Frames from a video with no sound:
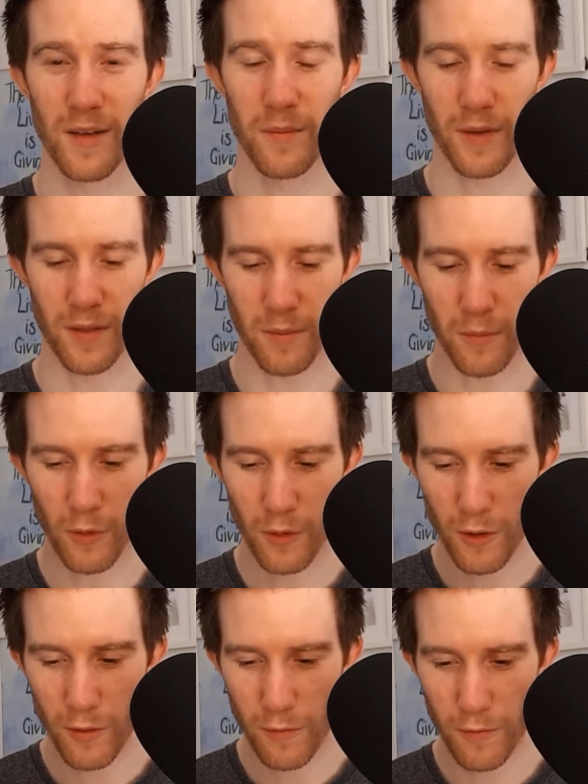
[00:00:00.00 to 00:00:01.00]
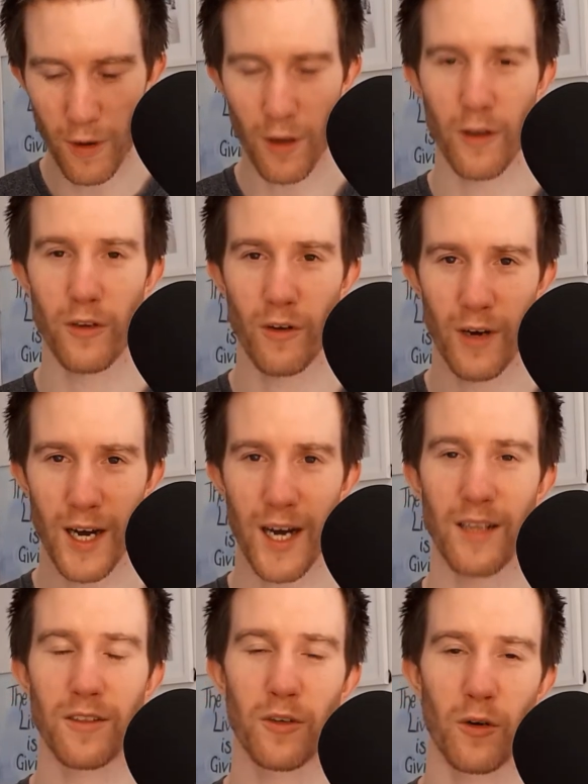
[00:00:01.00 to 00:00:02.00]
But the more you follow your
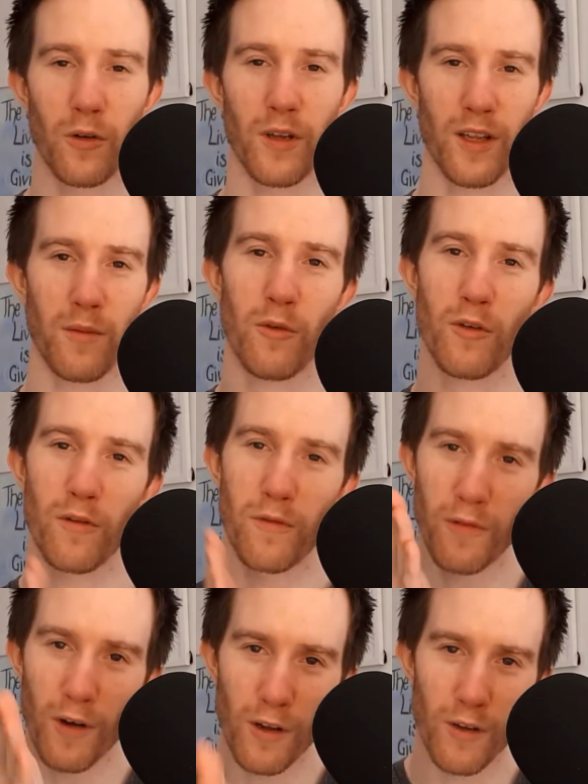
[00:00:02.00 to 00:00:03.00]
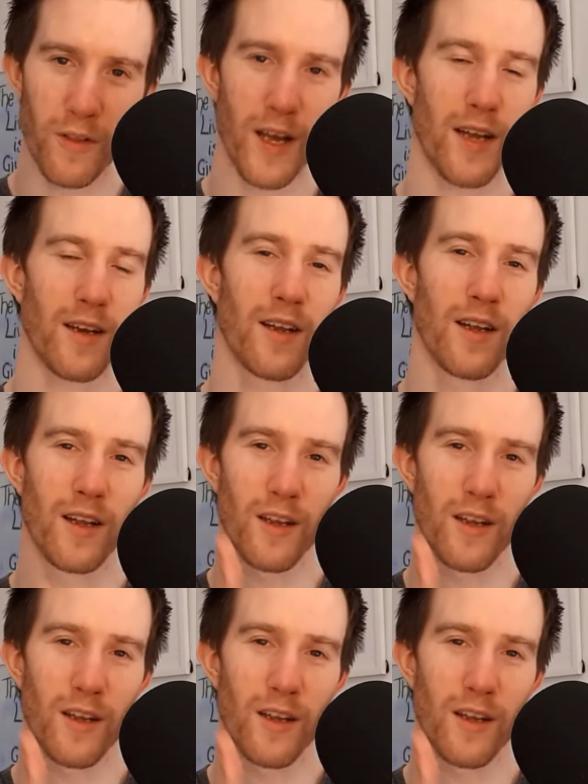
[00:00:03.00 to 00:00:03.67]
heart's calling, the more you follow that